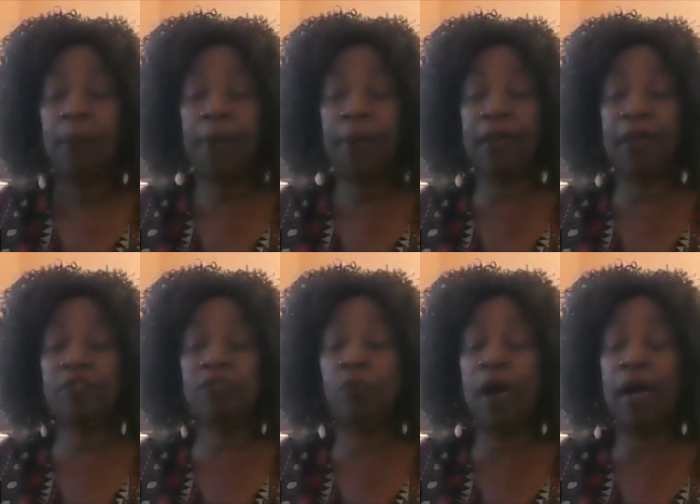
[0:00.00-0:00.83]

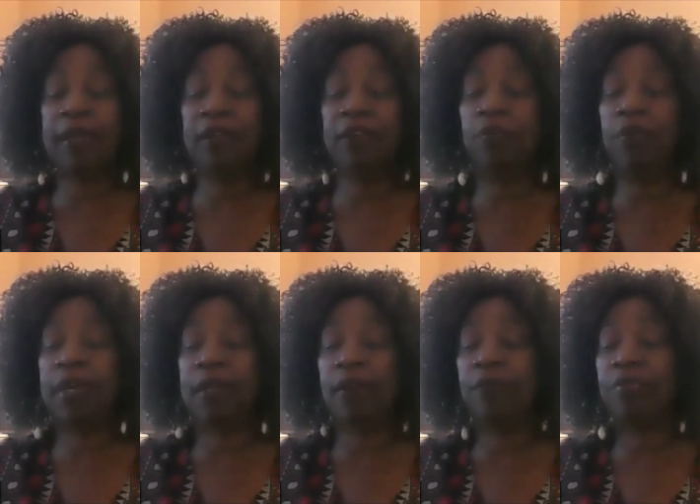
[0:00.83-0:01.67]
Puddles walking
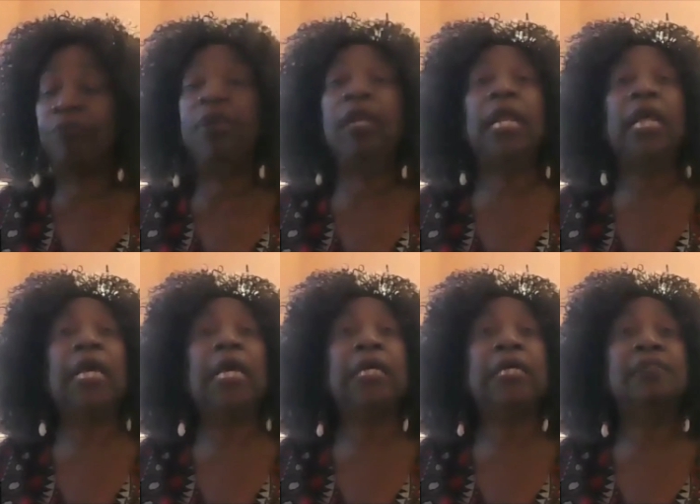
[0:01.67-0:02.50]
crooked on three
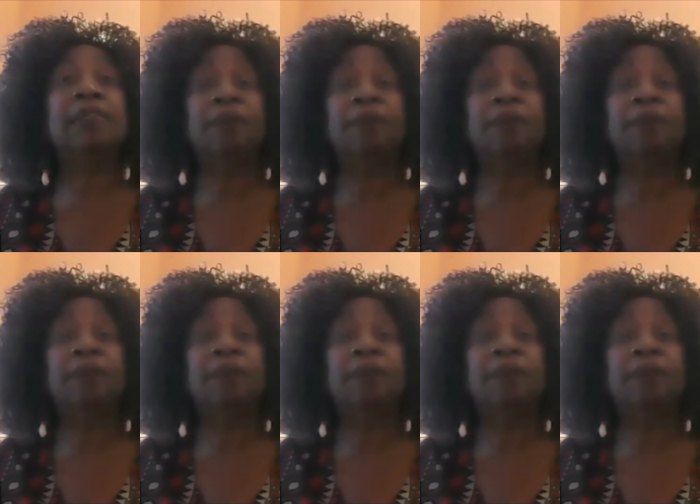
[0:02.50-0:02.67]
legs